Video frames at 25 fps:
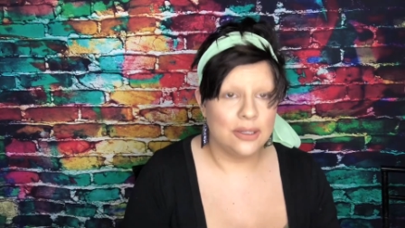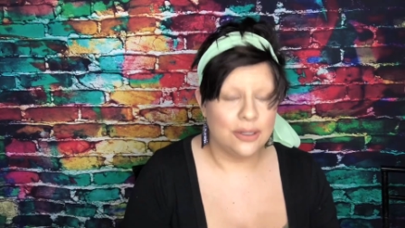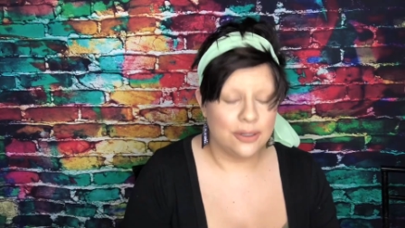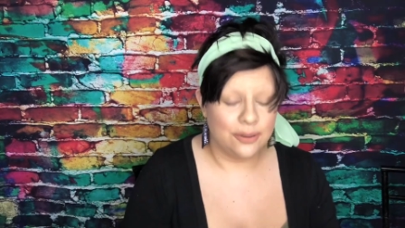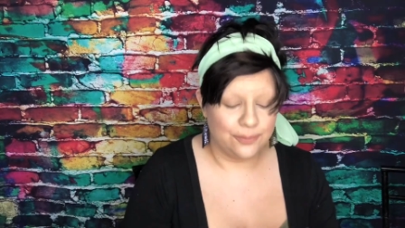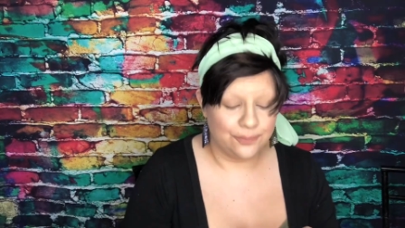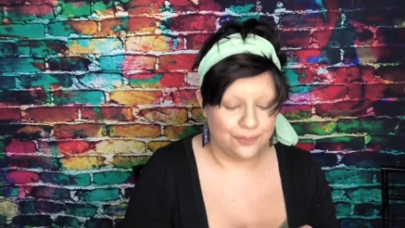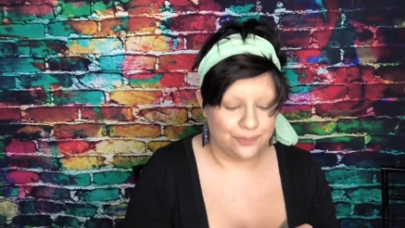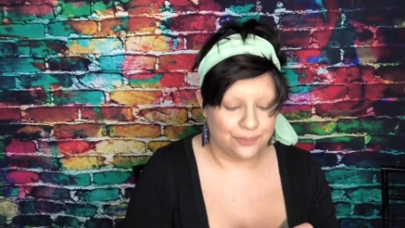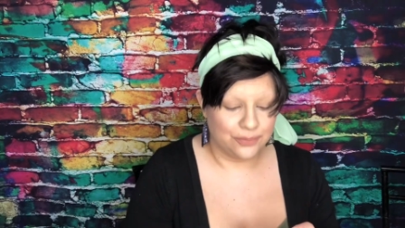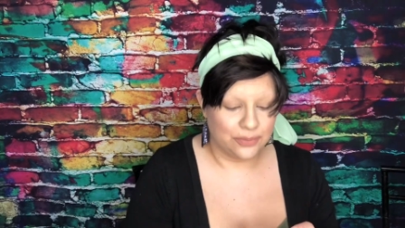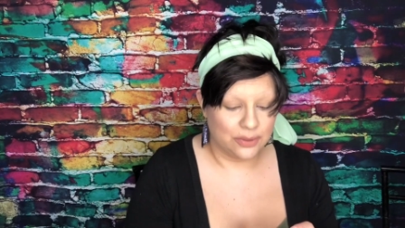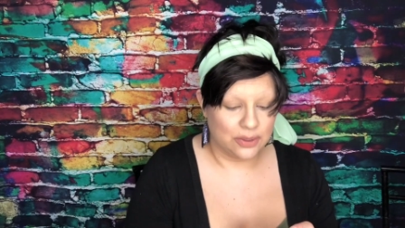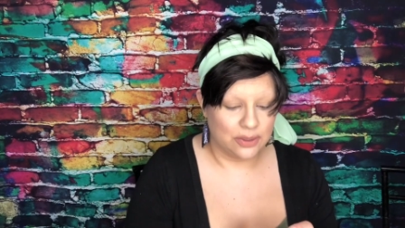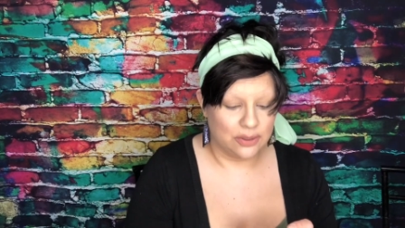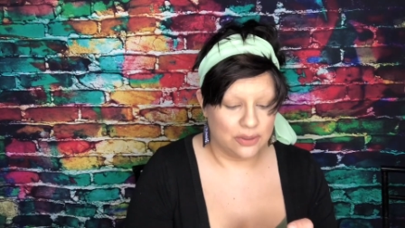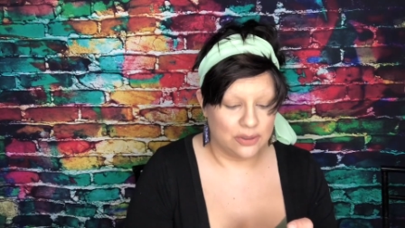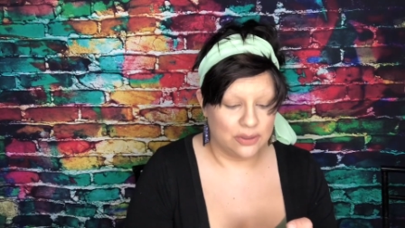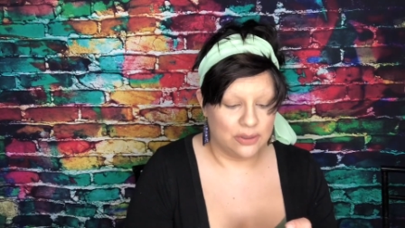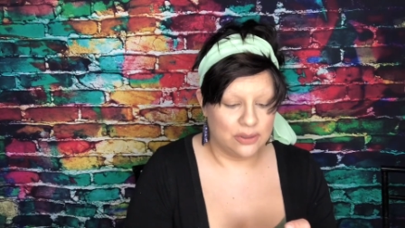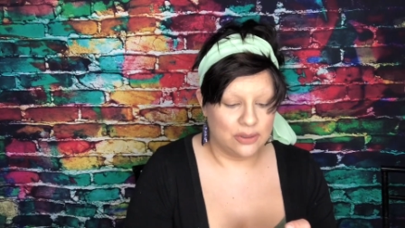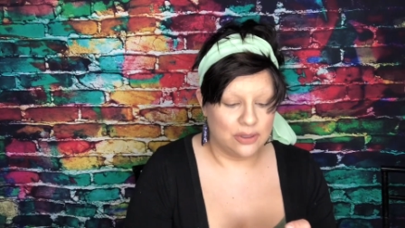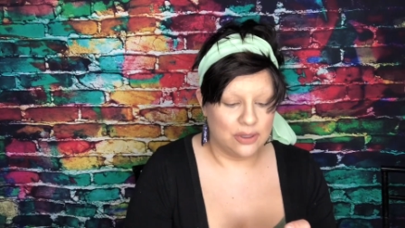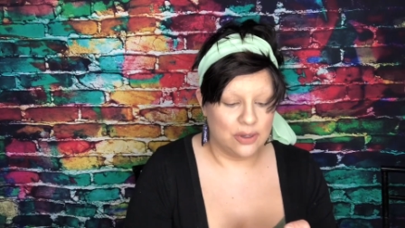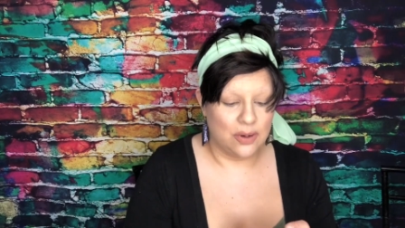there.
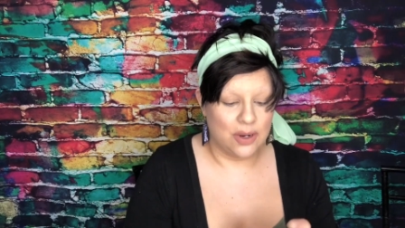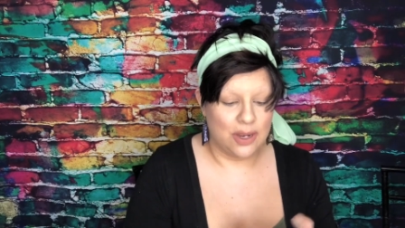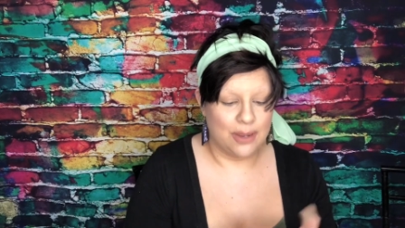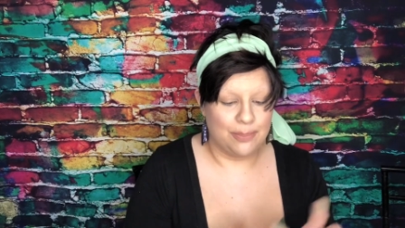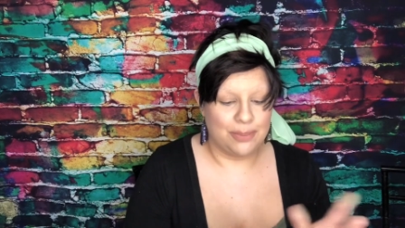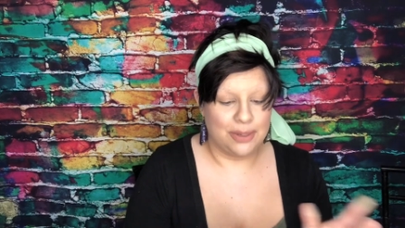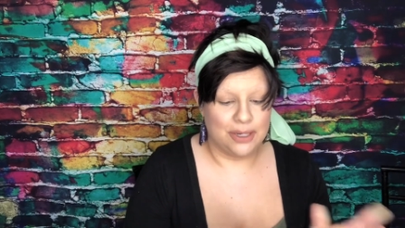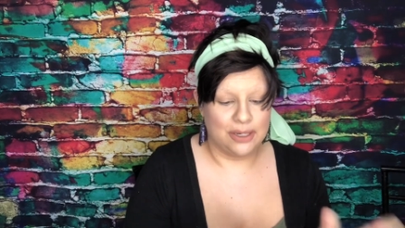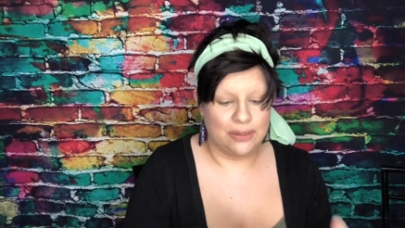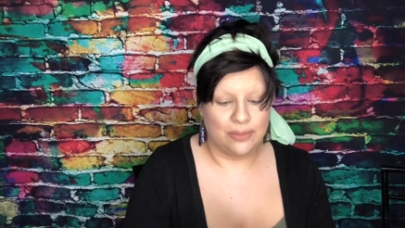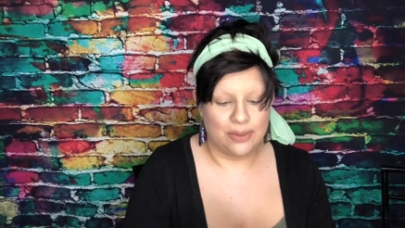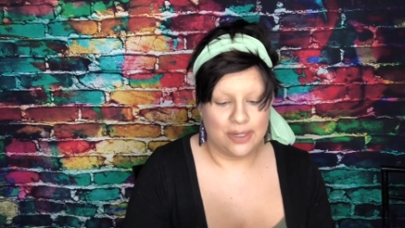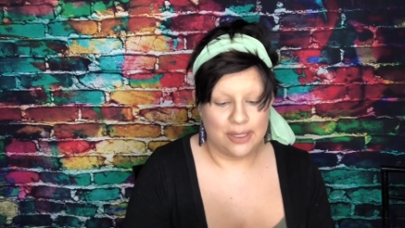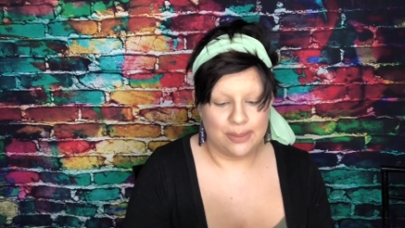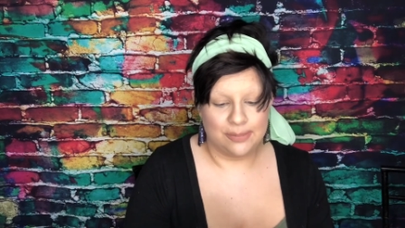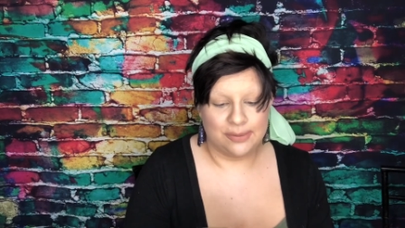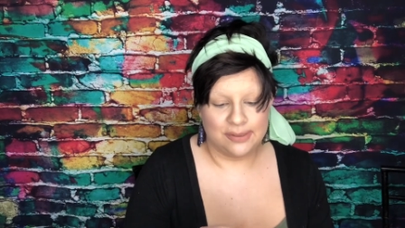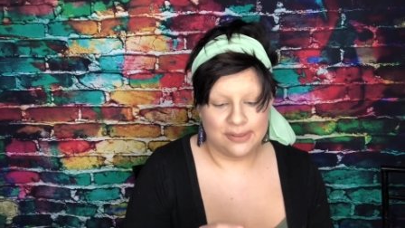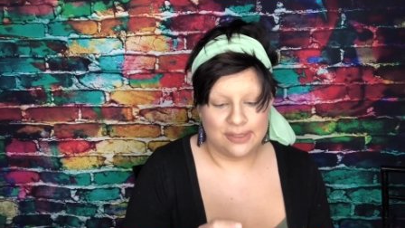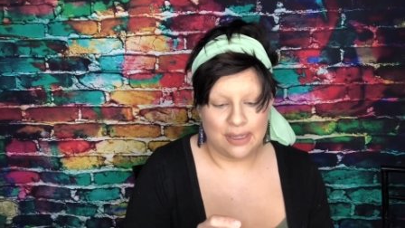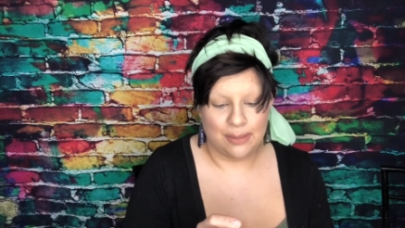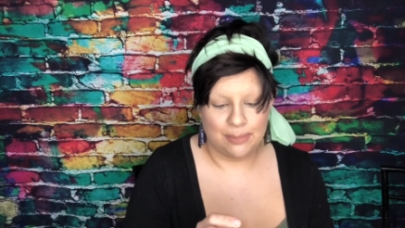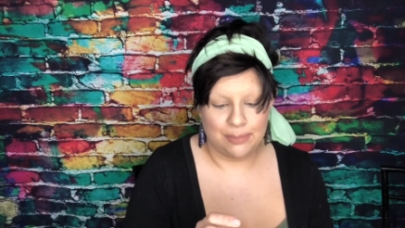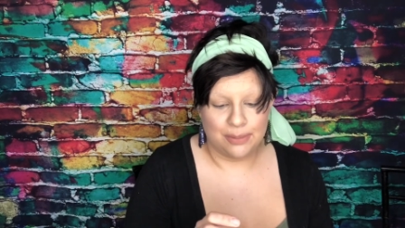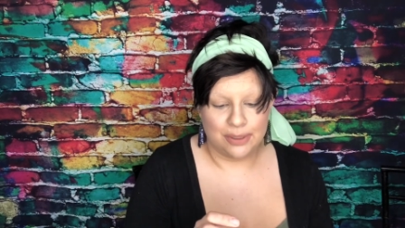So I picked one up
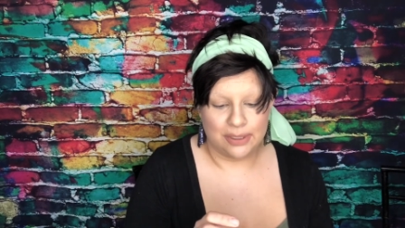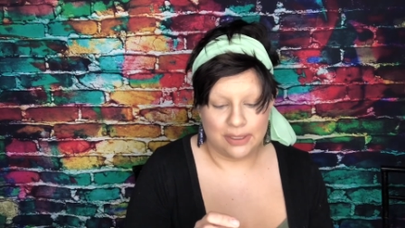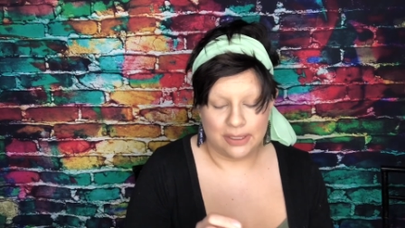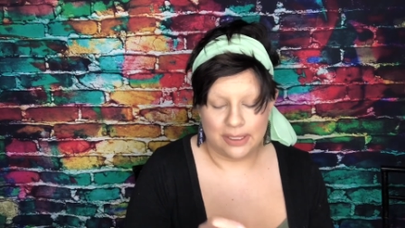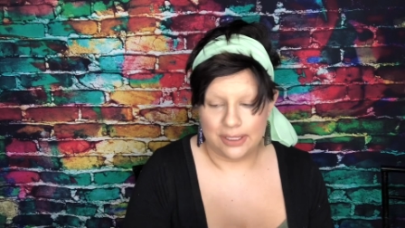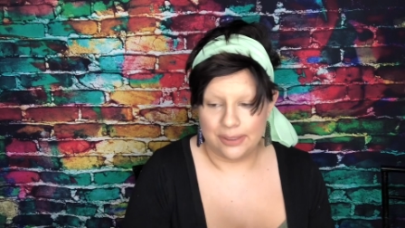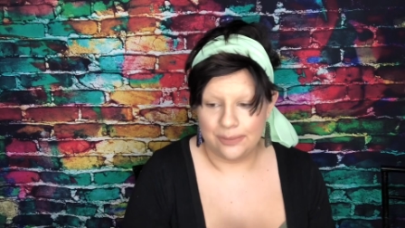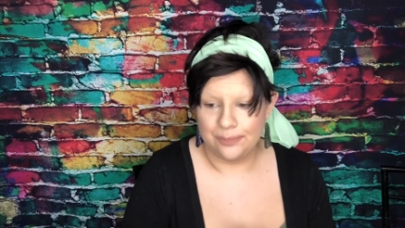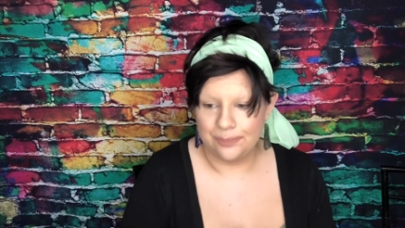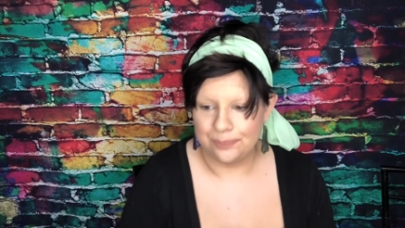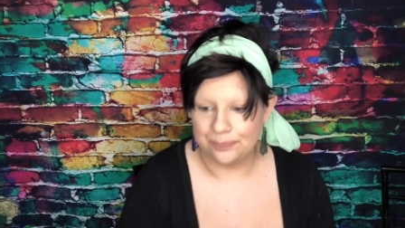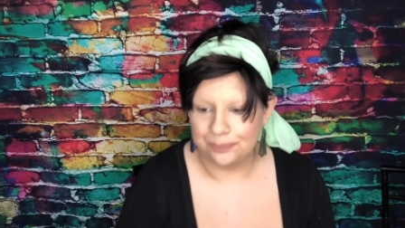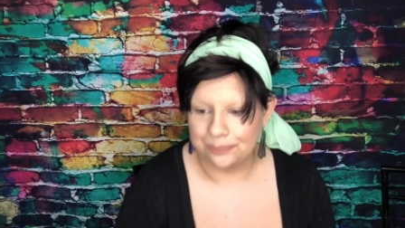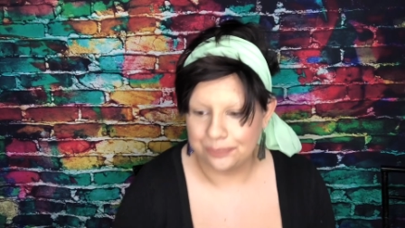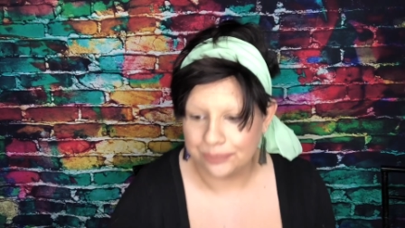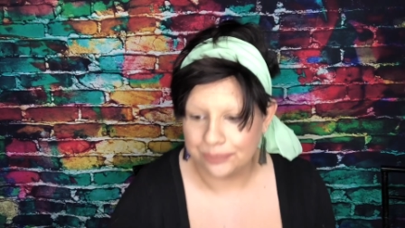separately.